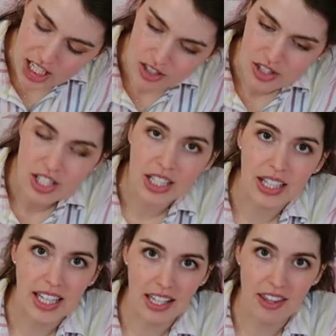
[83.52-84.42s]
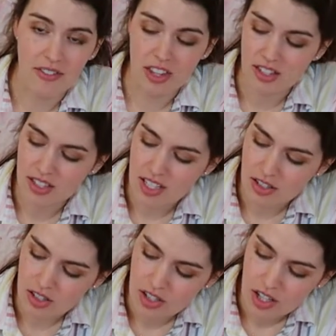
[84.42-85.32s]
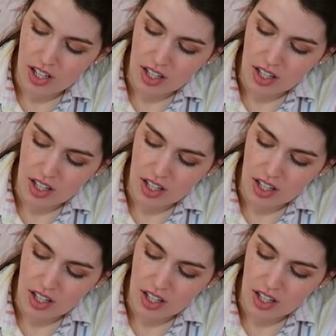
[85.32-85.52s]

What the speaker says: change the length of the stitch,